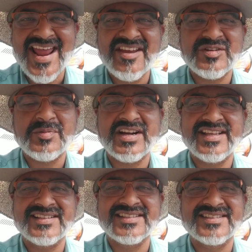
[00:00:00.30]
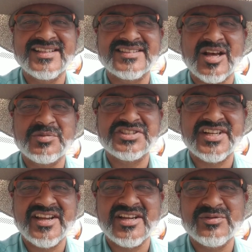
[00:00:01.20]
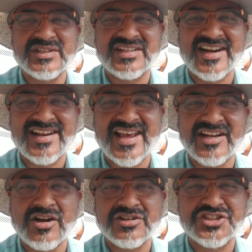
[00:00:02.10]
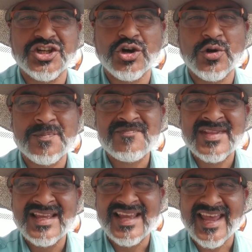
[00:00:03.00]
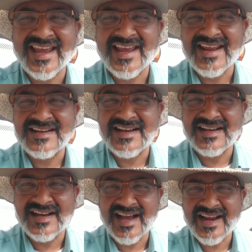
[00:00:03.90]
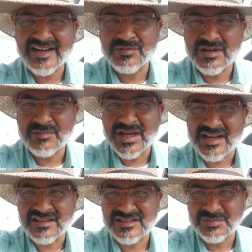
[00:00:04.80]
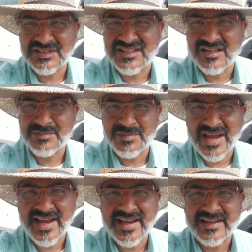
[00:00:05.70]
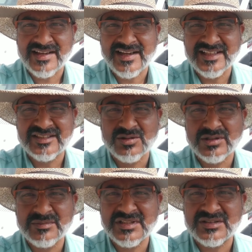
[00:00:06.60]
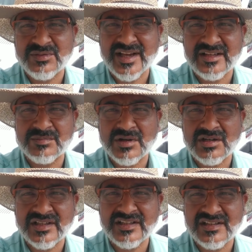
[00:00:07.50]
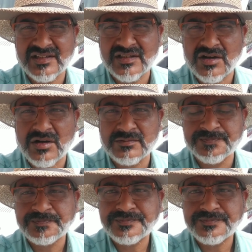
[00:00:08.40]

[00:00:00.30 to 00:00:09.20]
Hey everybody, this is Amit Shekar with Redline Auto Show and uh, I had one of my customers come back. I sold him this van about a year ago